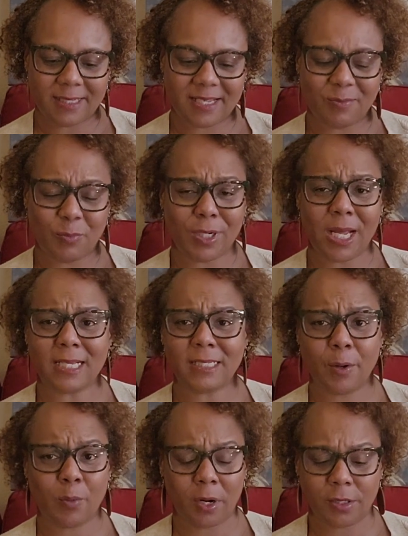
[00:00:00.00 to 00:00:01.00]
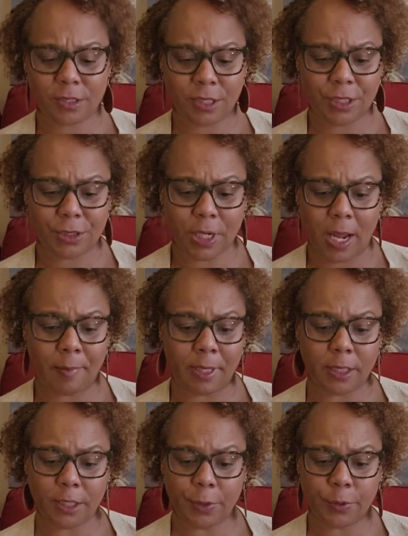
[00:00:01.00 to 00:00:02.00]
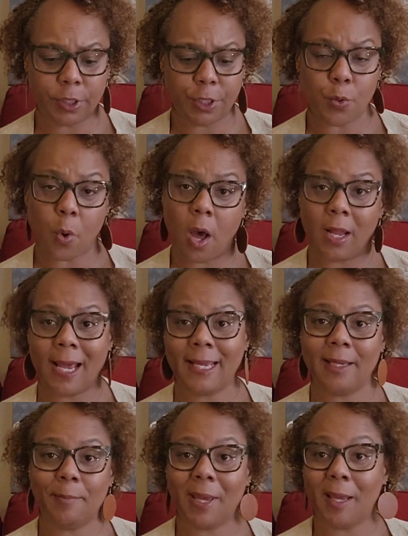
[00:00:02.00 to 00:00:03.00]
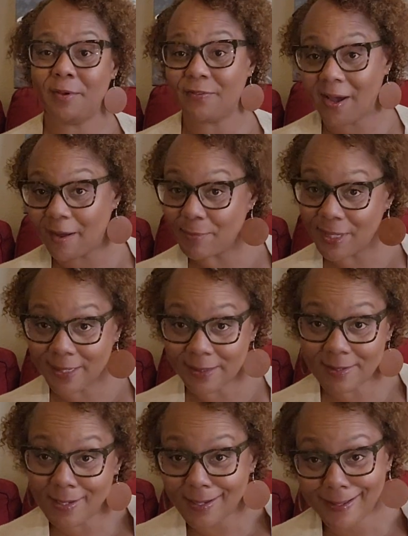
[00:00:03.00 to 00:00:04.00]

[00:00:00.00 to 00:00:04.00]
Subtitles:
And when I say work stitch, I mean literally, you all, I get maybe 5 minutes